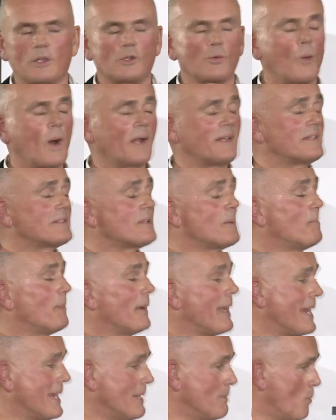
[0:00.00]
one is a
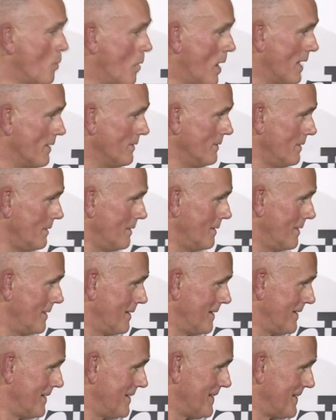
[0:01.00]
blame one,
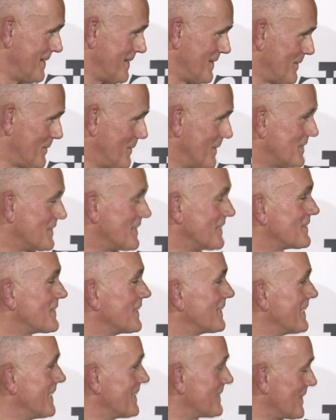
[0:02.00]
which is that
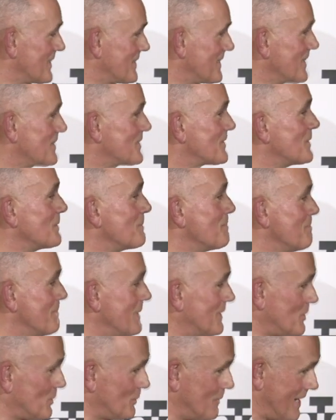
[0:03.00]
his assistant
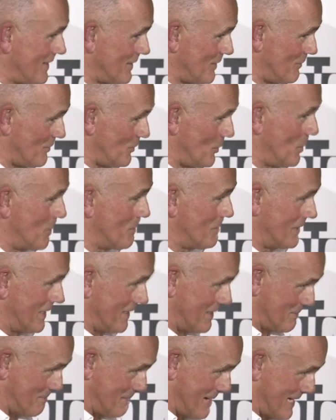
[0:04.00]
misread the formula
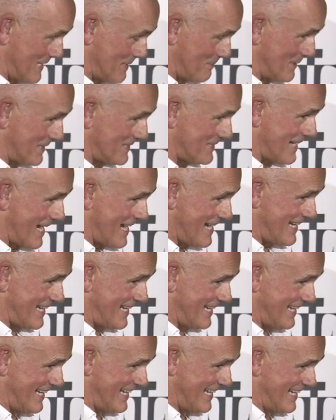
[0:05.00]
and made a mistake.
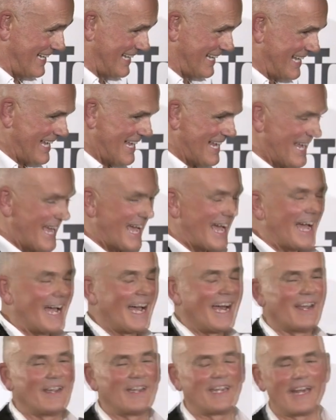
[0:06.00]

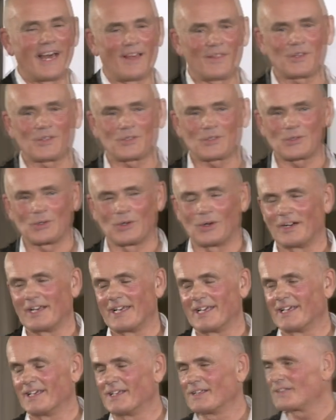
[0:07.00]
and the other story
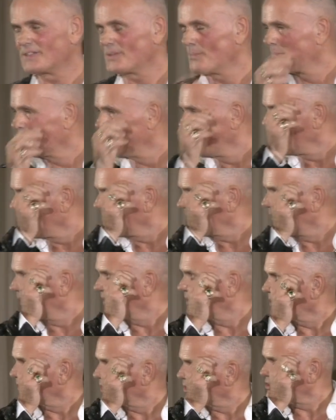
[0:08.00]
is that
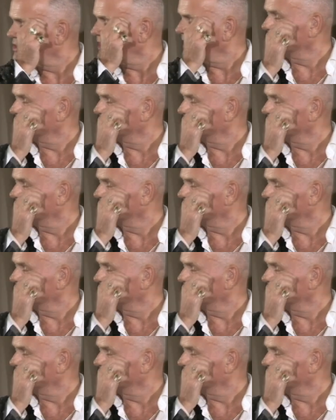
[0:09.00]
she